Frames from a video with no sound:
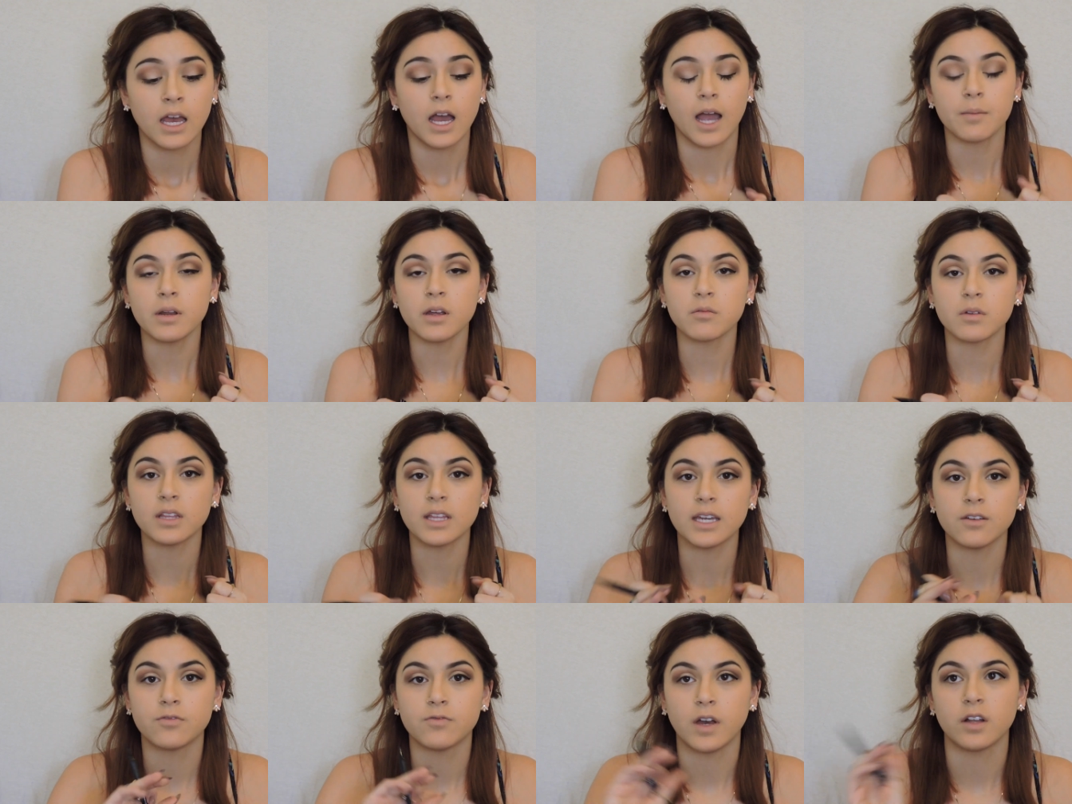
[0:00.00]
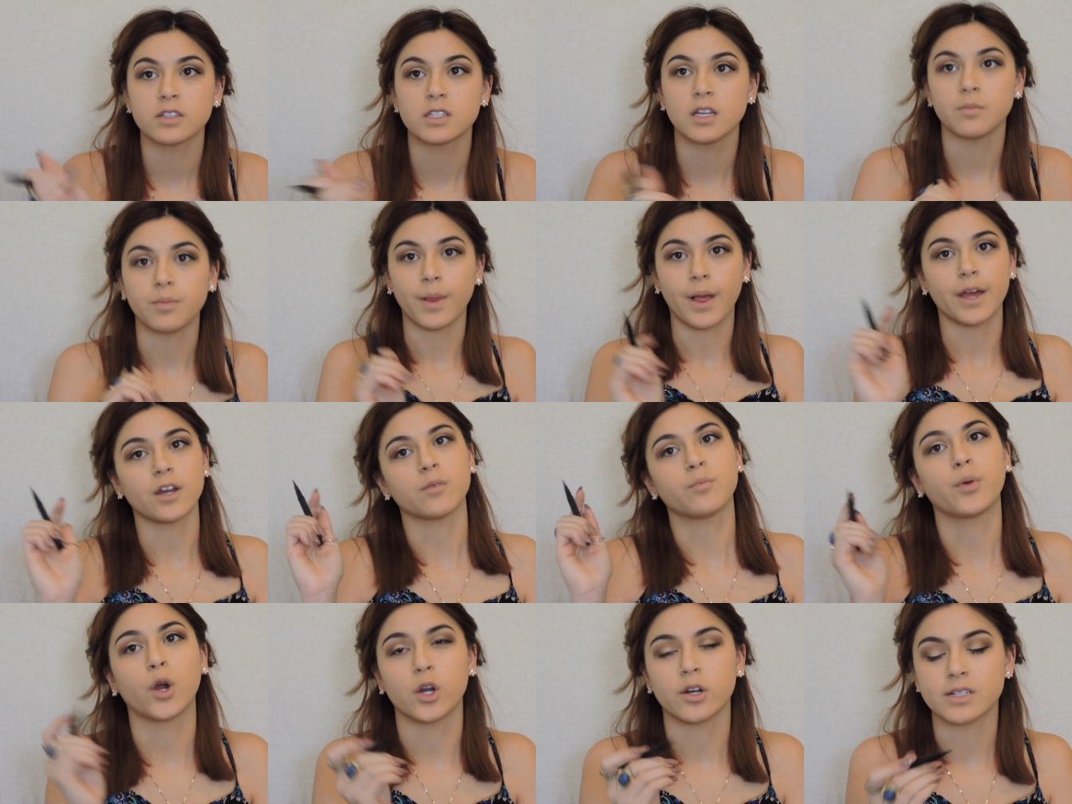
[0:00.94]
I'm not really a felt tip liner
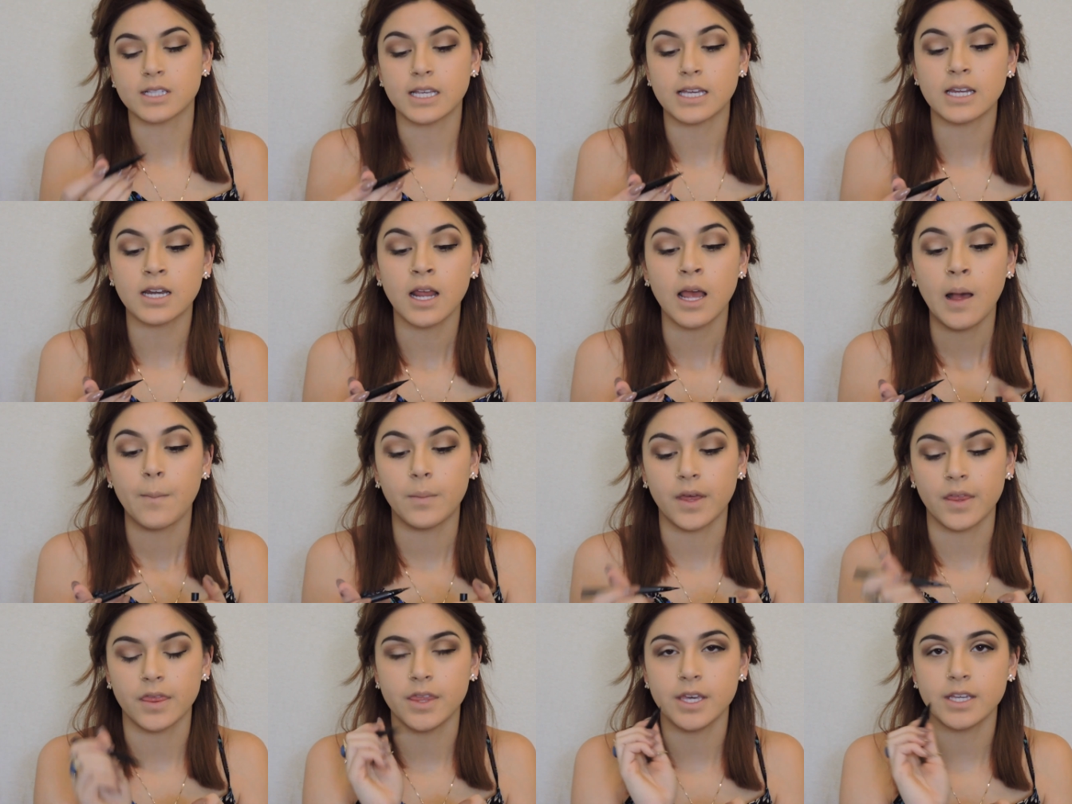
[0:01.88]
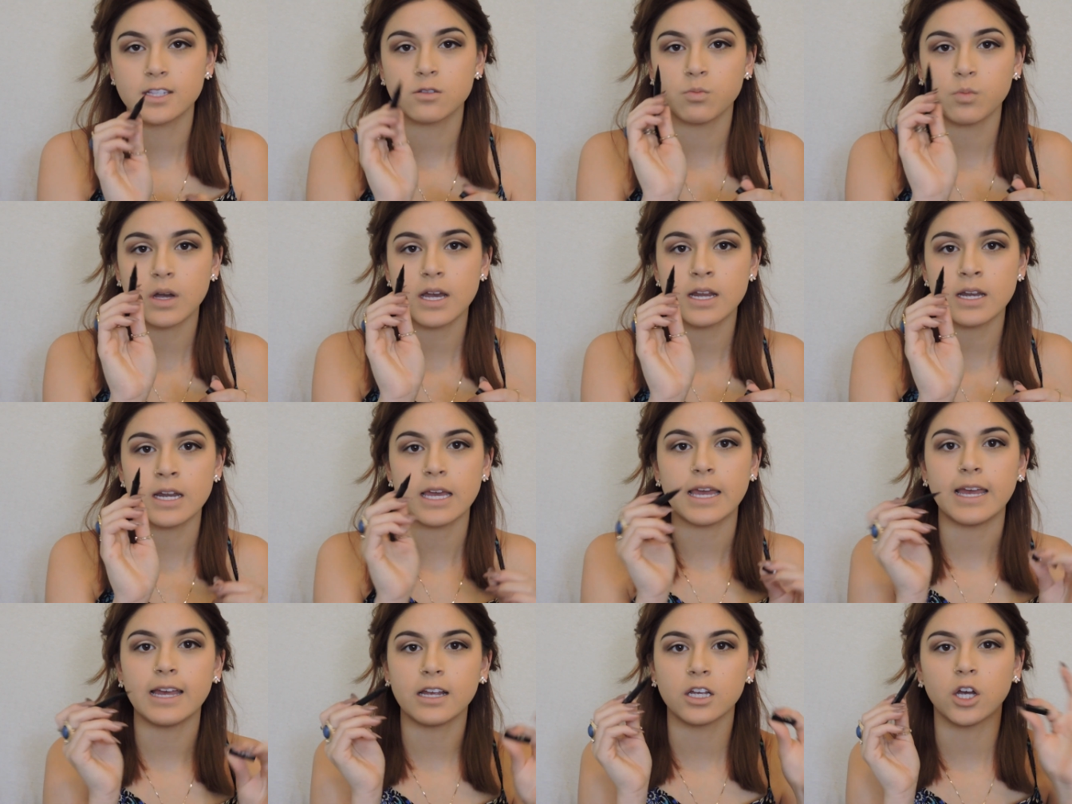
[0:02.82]
person, but this one,
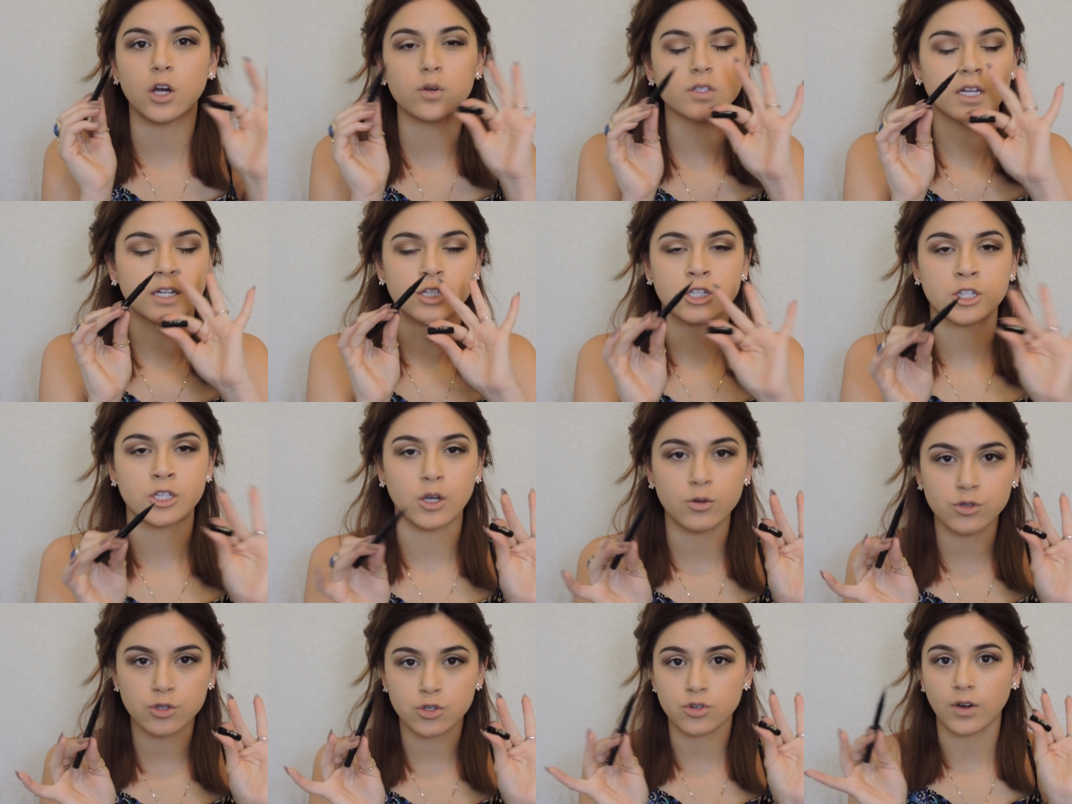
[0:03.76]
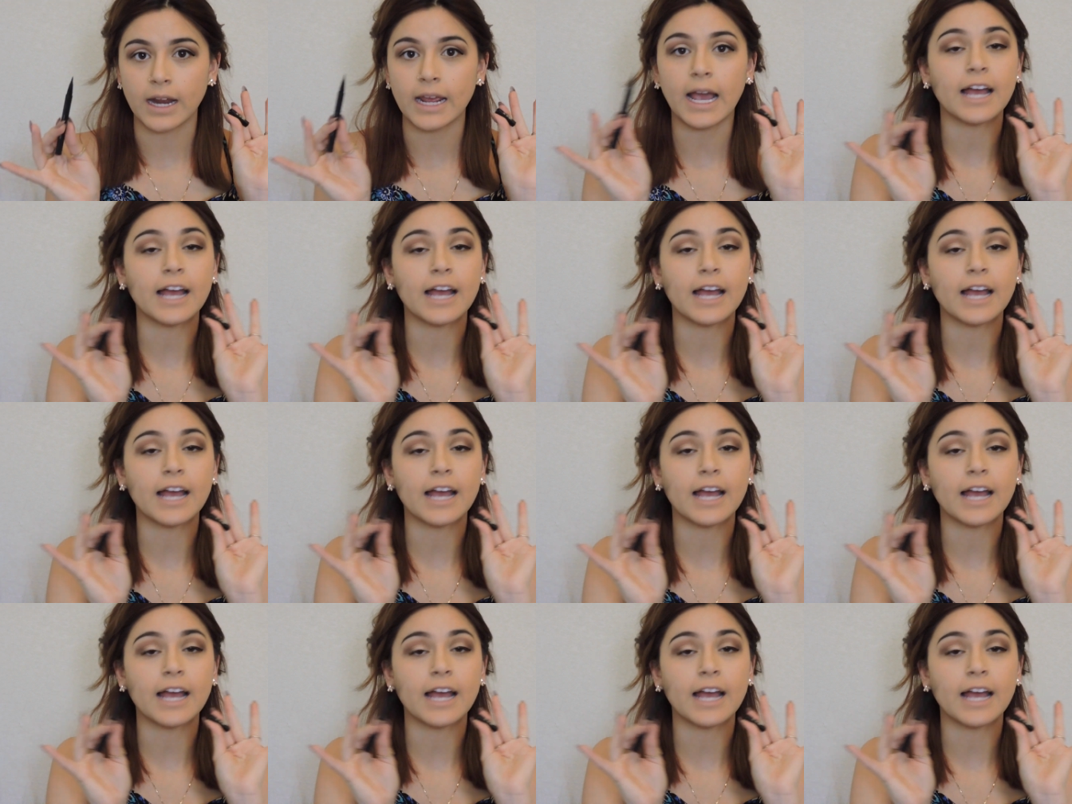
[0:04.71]
it goes on so straight.